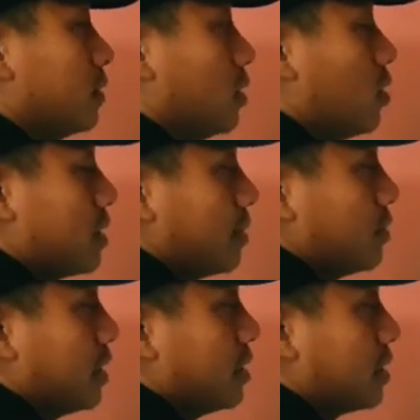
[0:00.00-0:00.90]
or
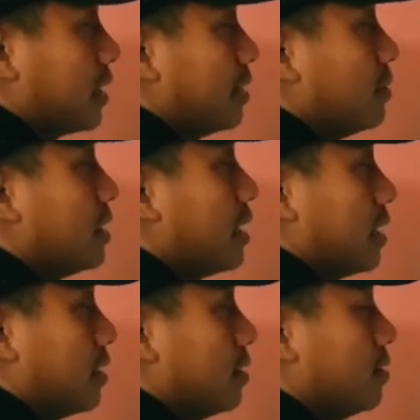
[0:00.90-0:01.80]
substances can be done
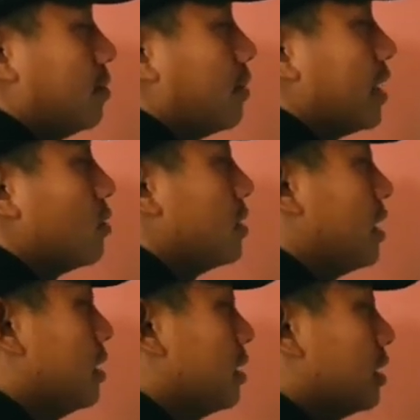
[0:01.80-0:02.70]
by
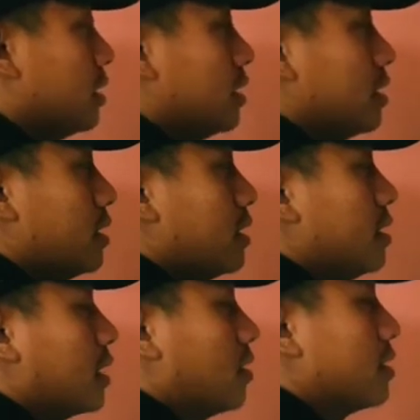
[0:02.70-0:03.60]
using
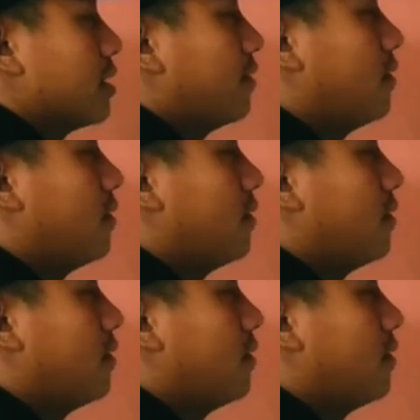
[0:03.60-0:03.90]
the concept